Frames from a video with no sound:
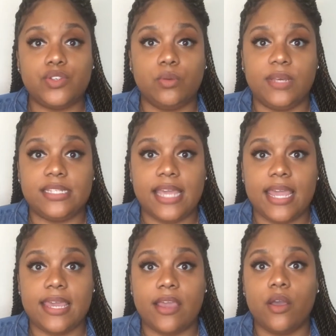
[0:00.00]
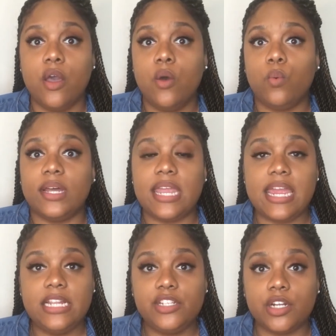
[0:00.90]
you'll be taking, what
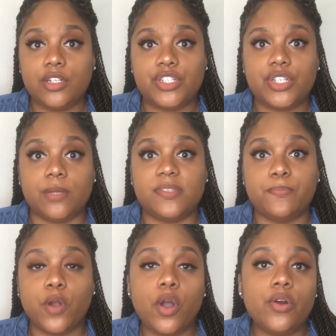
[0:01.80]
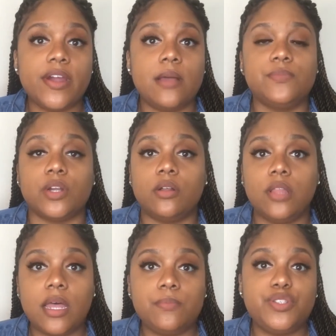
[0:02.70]
internships, programs, or
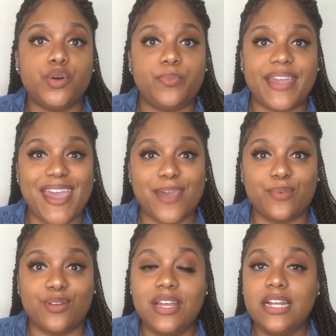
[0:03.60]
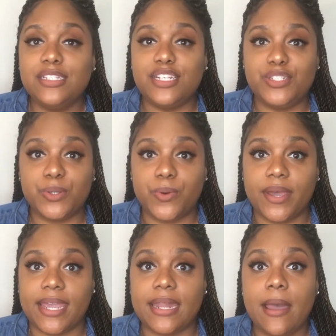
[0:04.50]
clubs you'll be able to
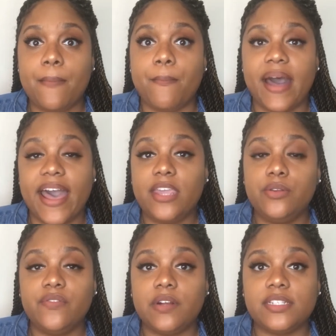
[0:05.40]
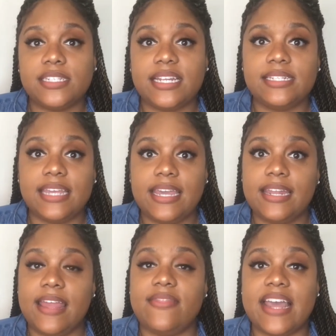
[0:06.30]
join? My university
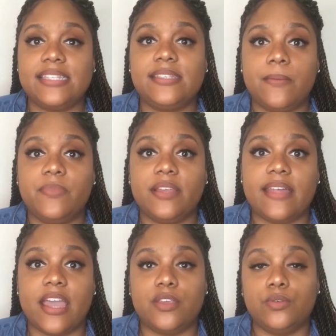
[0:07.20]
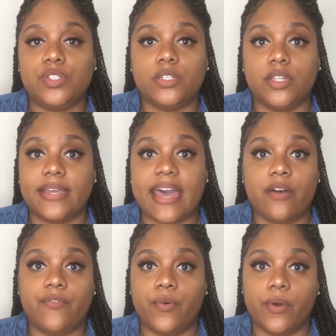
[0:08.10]
did, and that's something that you should look
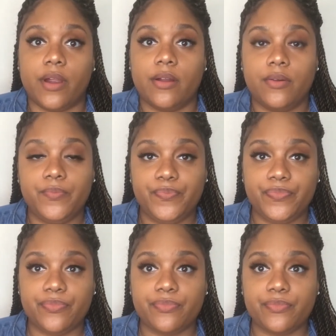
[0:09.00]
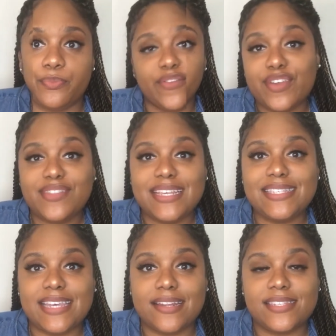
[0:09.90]
out for. We're going to give you
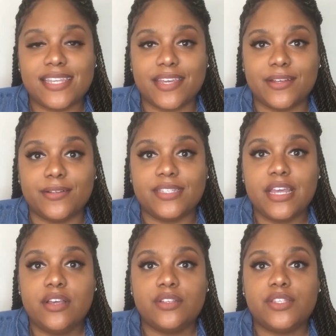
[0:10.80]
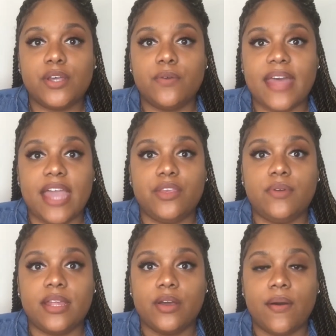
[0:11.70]
these set of skills so that you
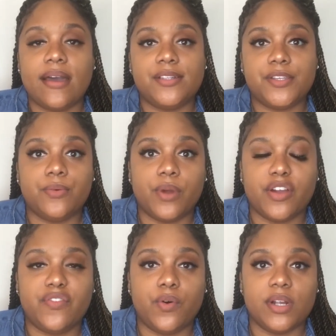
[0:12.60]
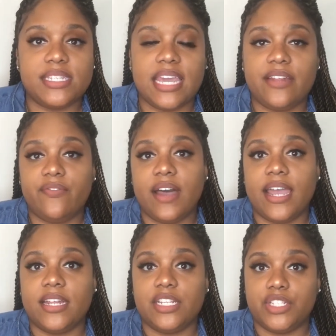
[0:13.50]
can go out into the workforce and
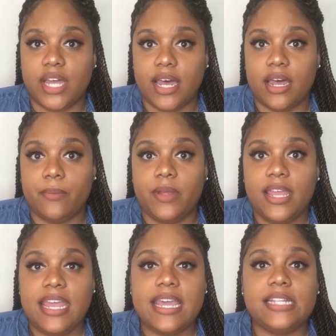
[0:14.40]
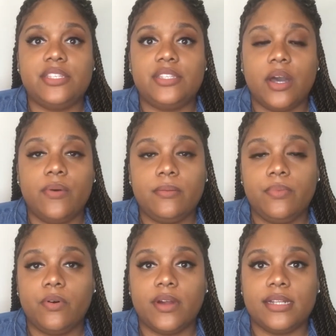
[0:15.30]
find a job. It's so
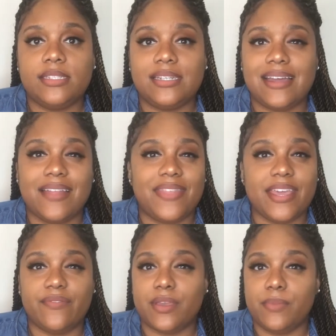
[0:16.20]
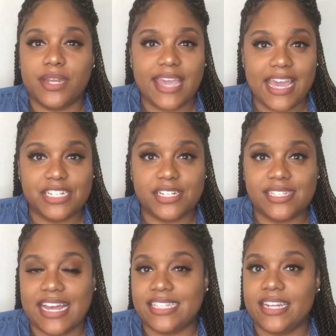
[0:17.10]
important to not think of
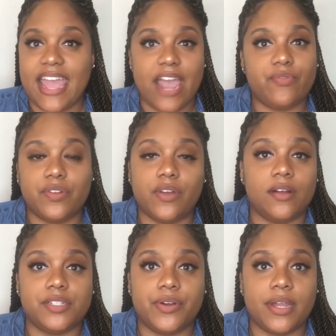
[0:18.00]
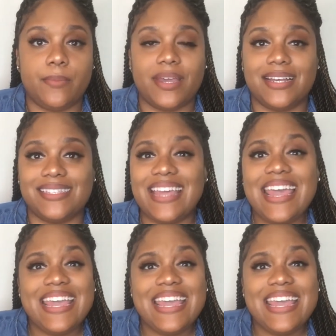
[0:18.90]
communications as an afterthought degree because